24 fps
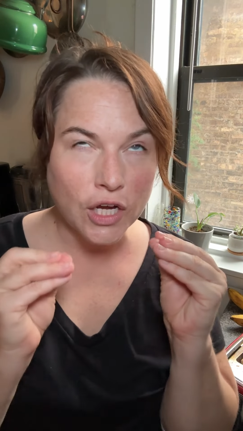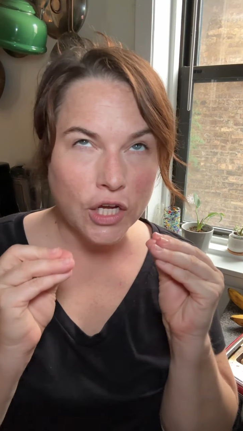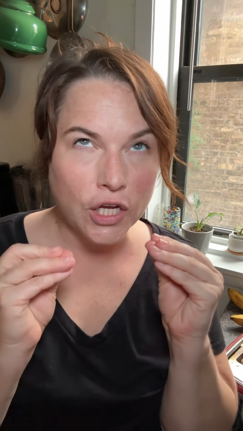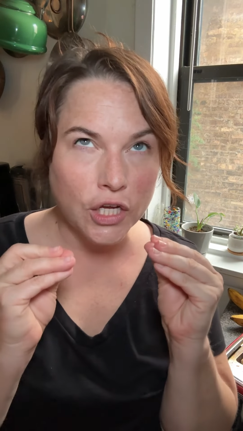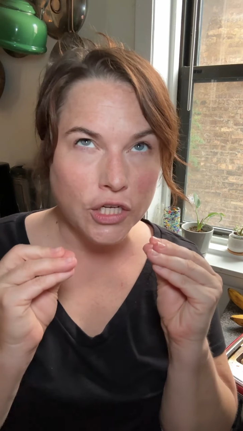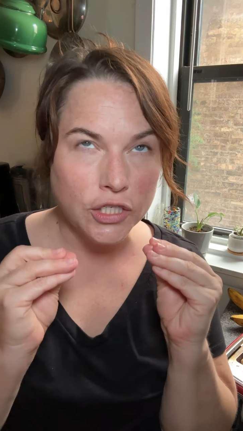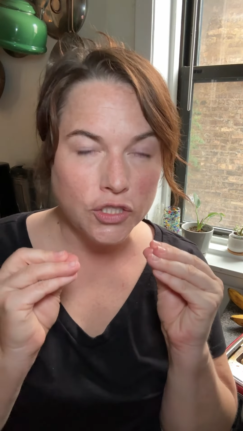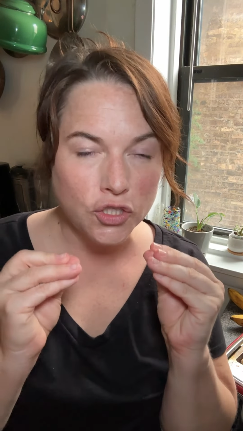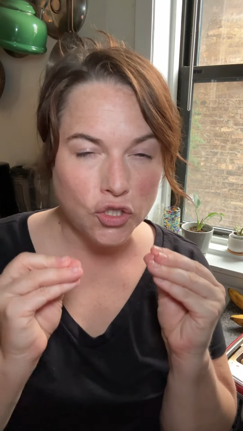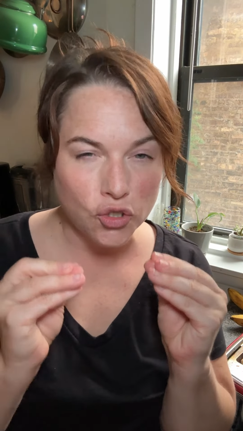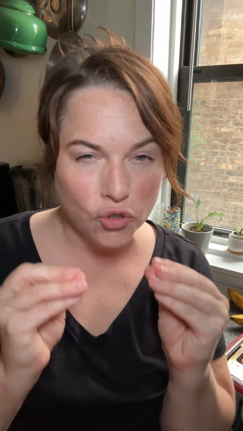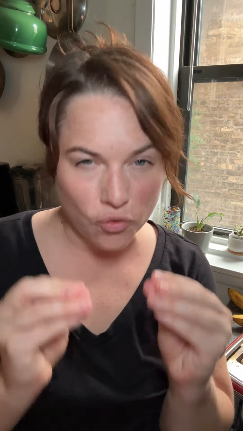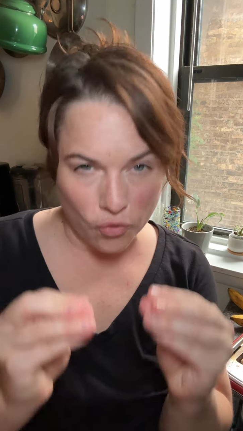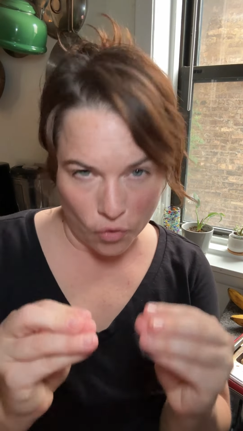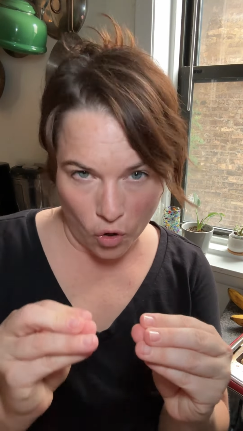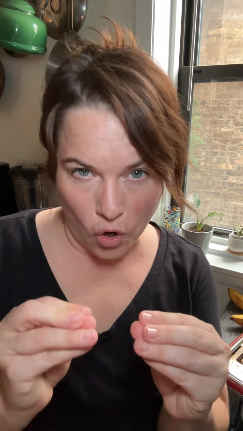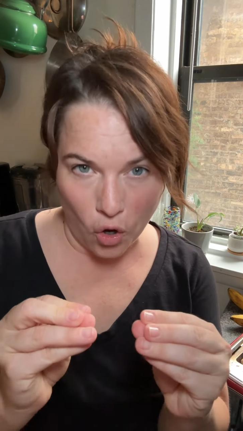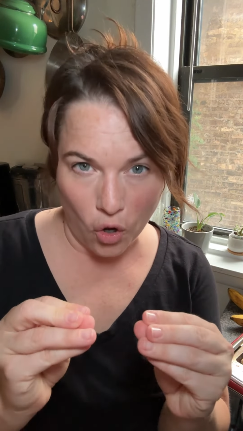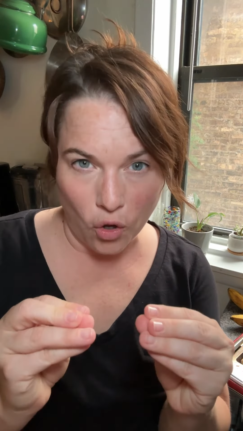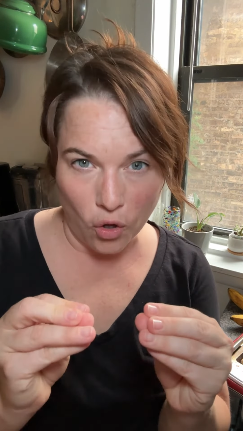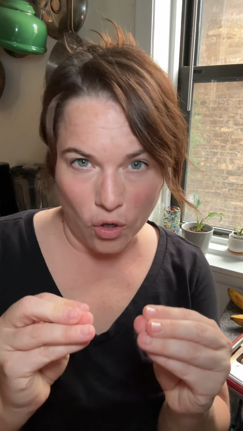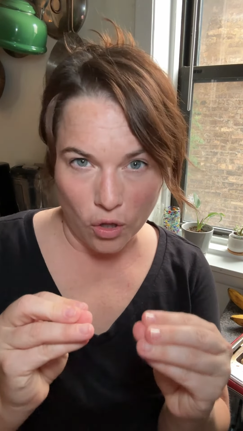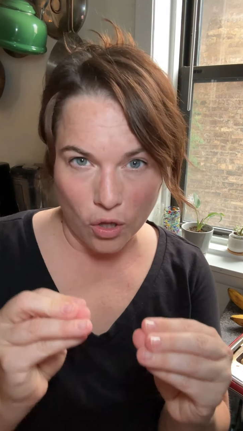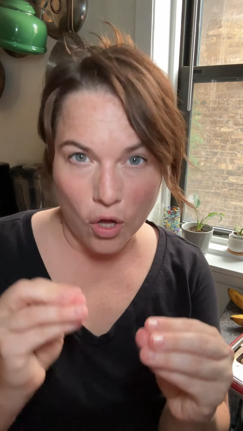
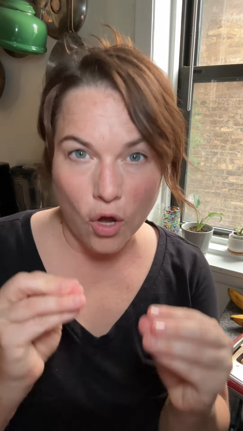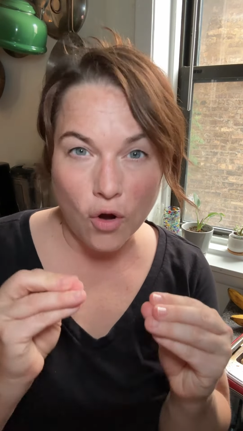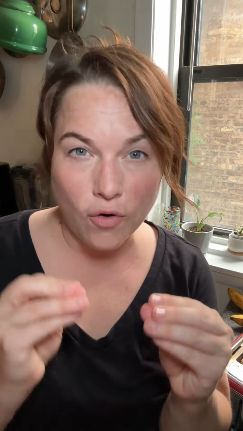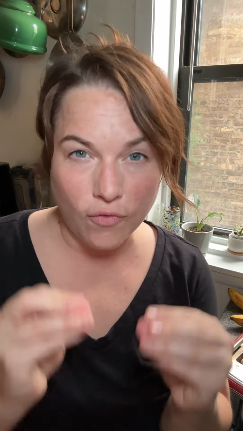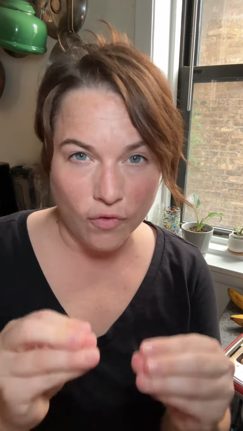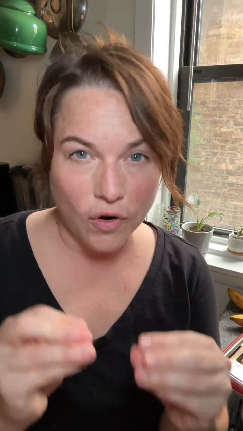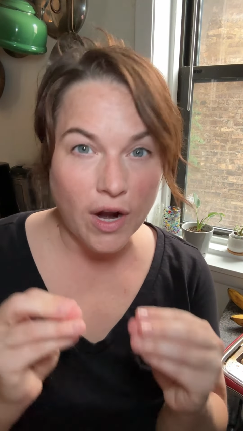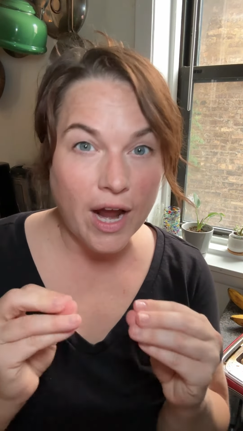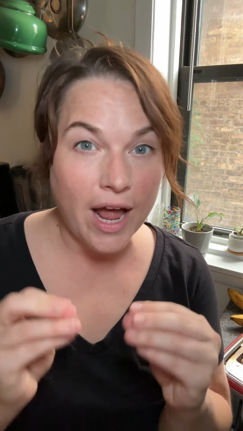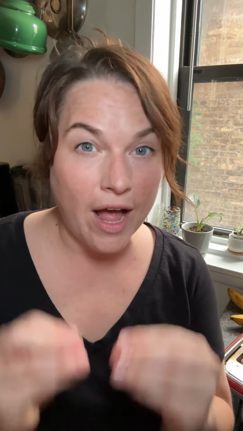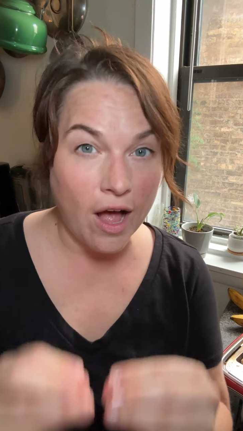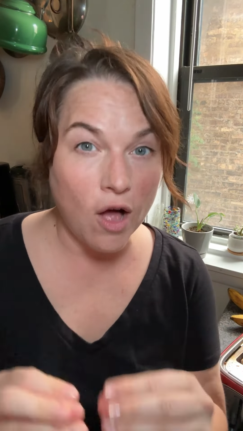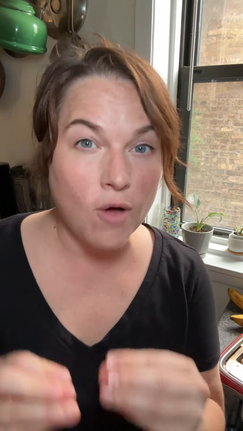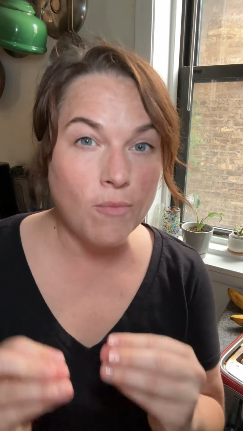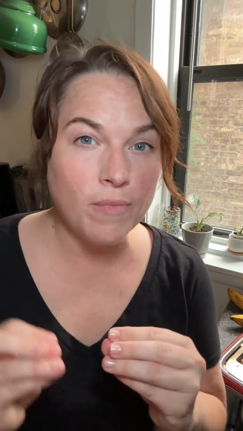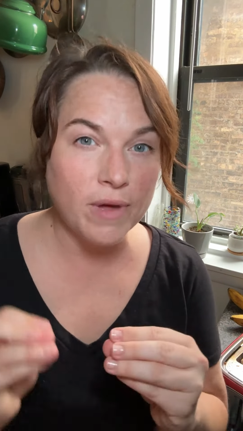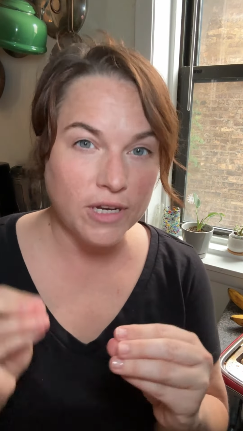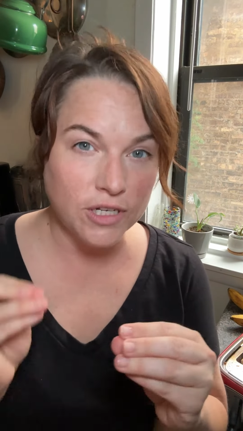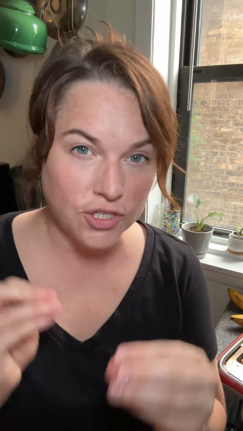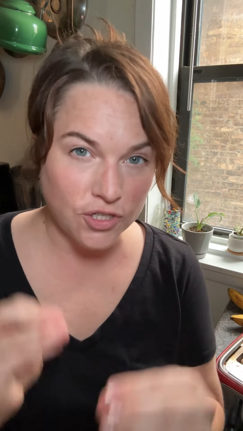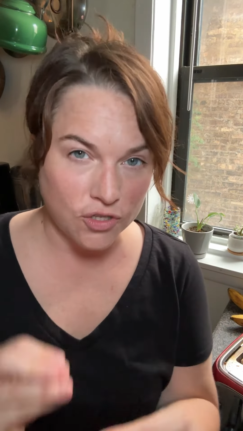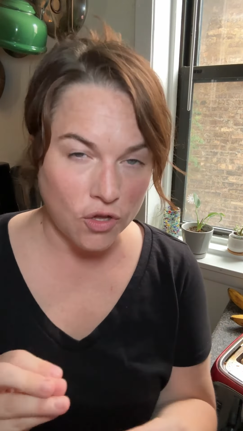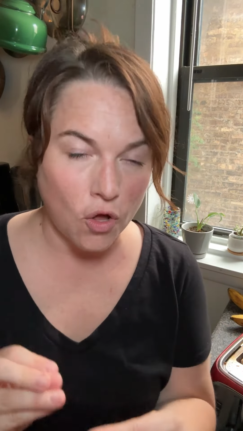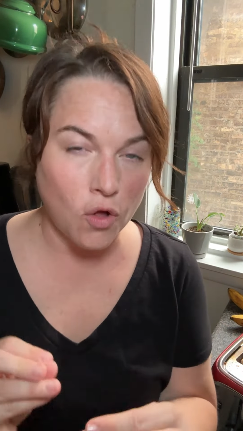control over how
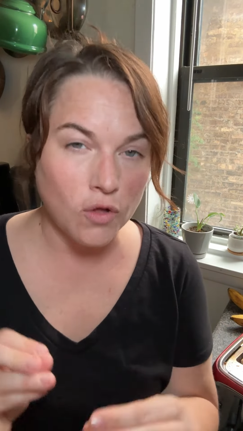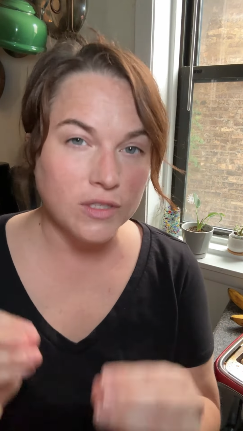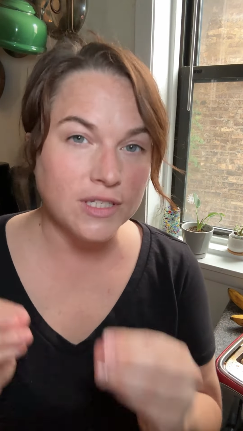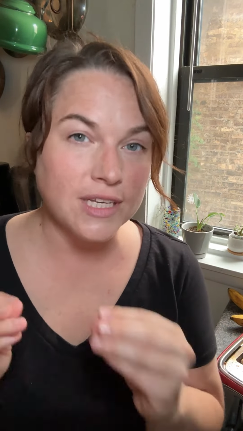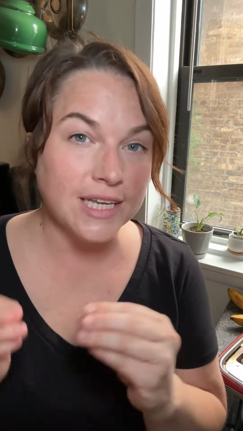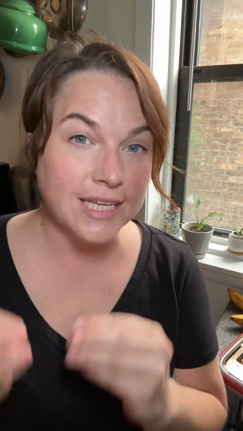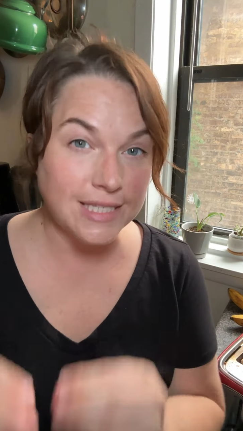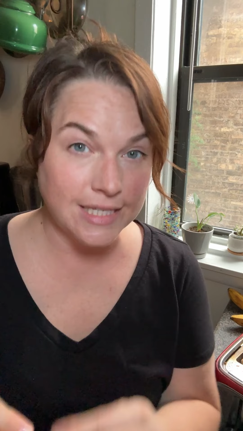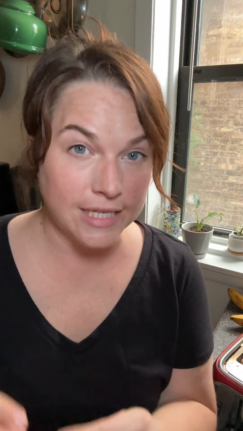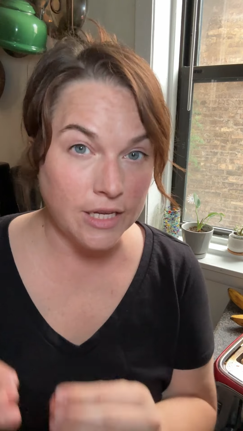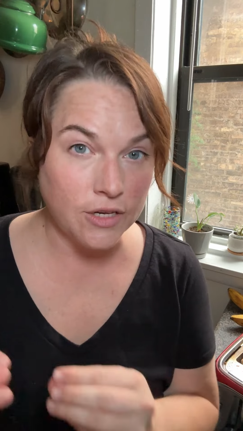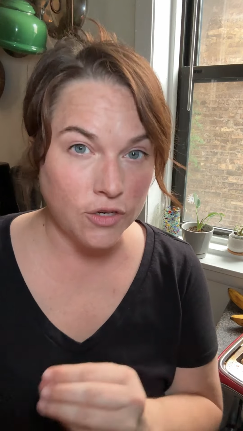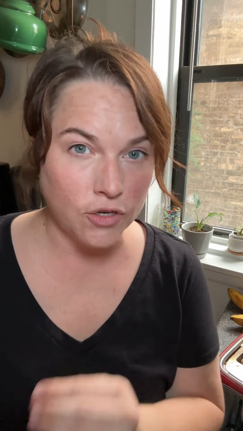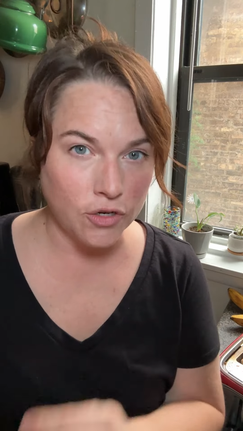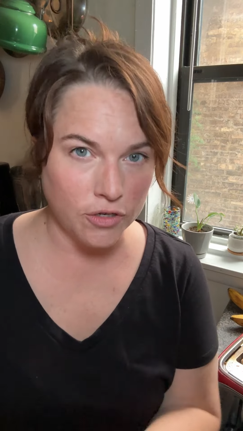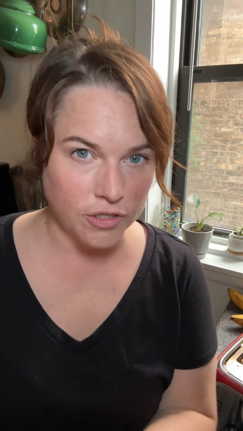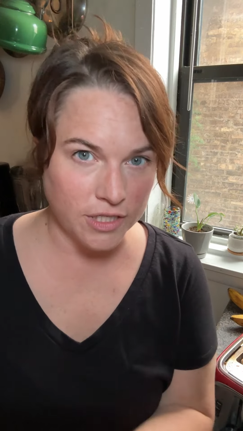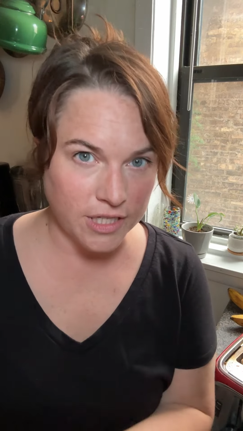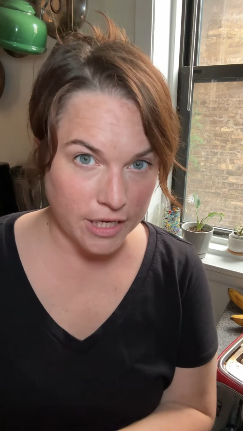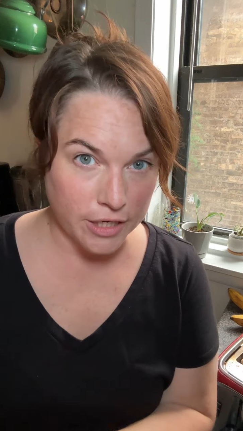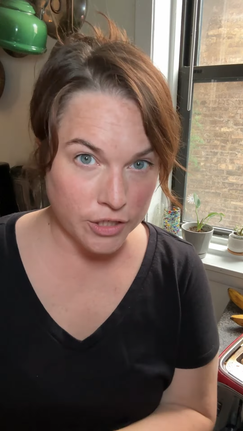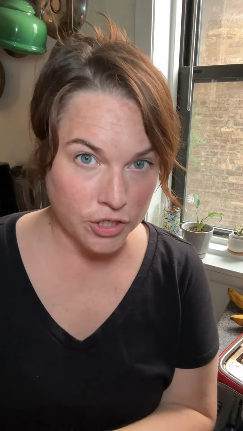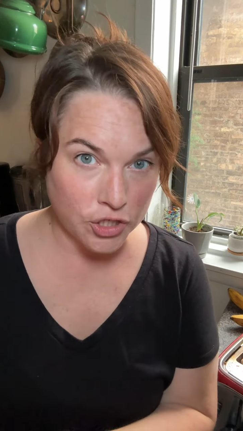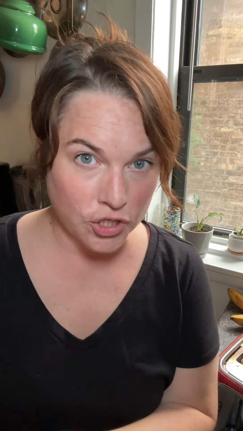much salt is in your
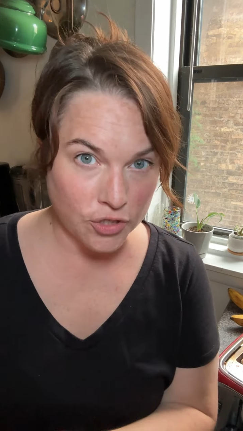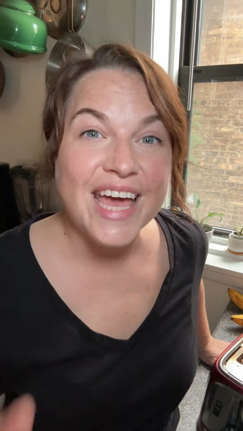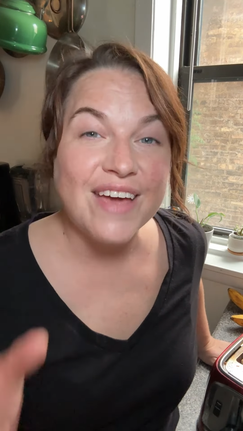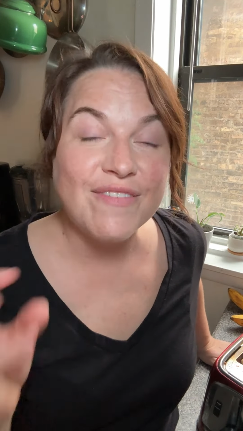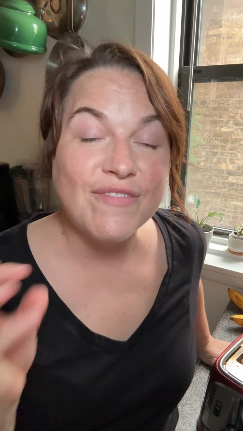dish.